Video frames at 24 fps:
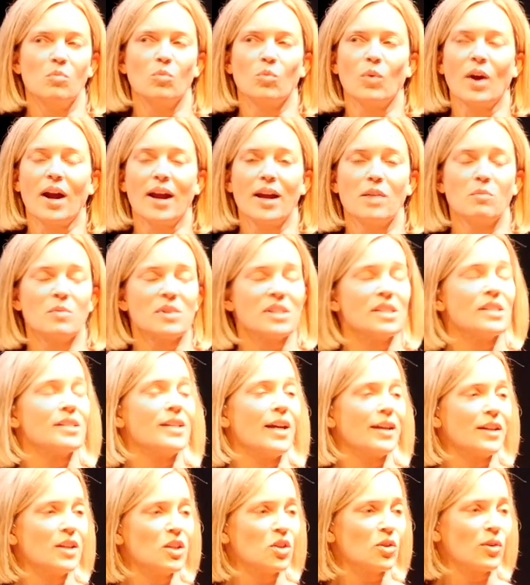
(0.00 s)
Ryan was in
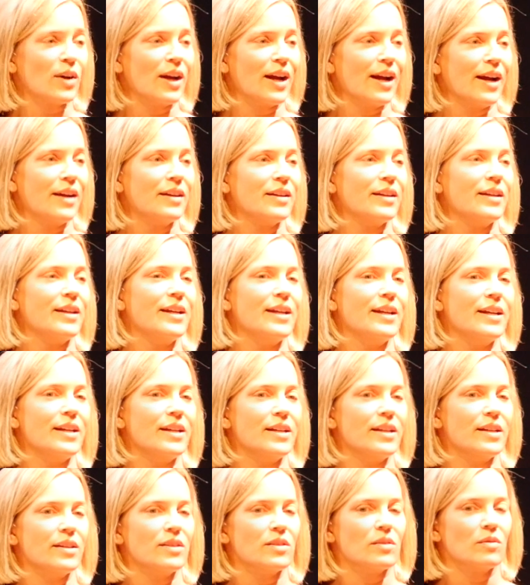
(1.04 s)
2nd grade.
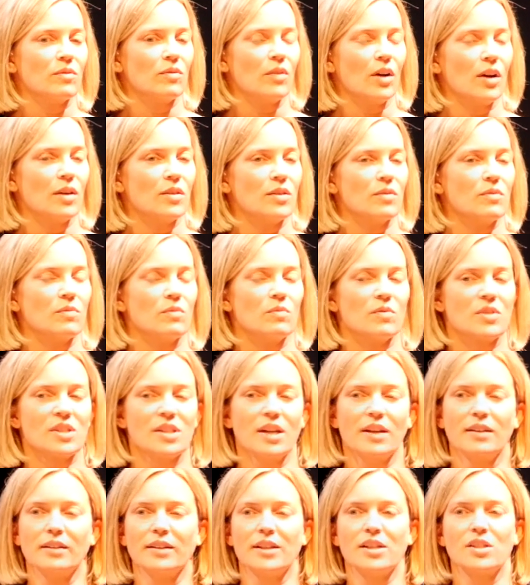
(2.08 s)
He
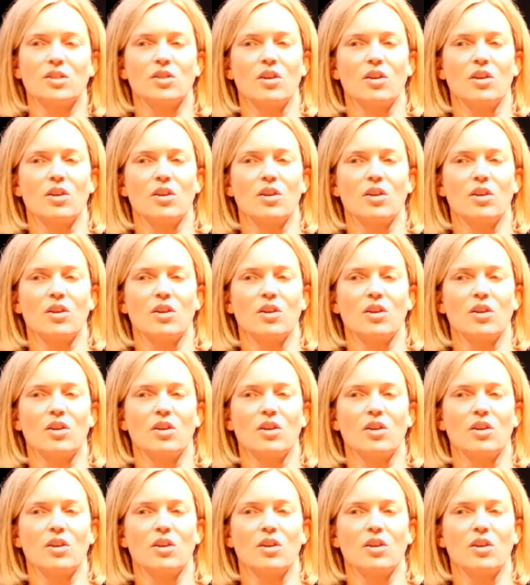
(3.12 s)
suddenly